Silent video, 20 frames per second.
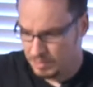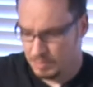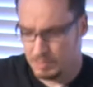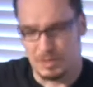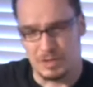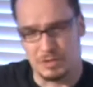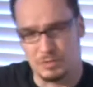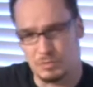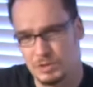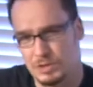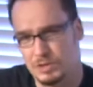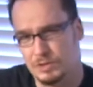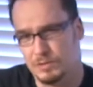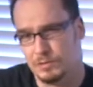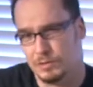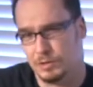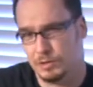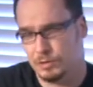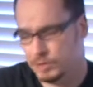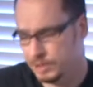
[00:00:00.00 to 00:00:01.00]
Because once you've
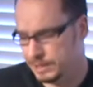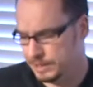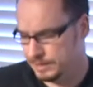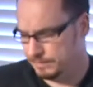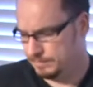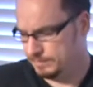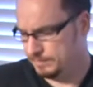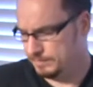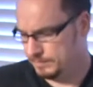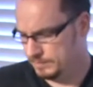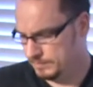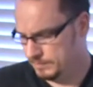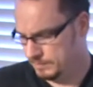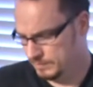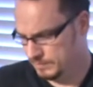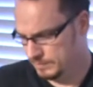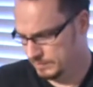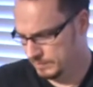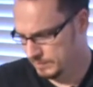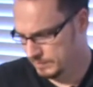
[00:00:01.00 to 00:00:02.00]
glued it,
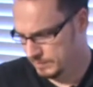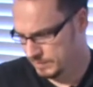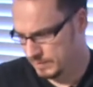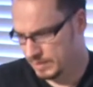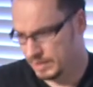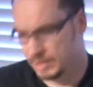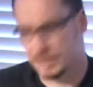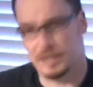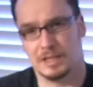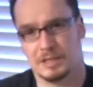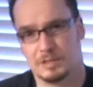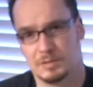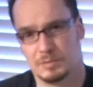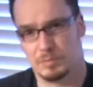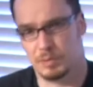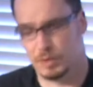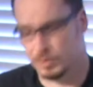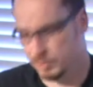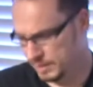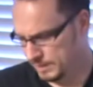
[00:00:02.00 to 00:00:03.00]
it's
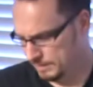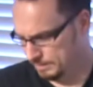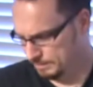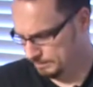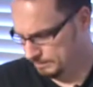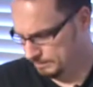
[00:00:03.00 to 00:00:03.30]
permanent.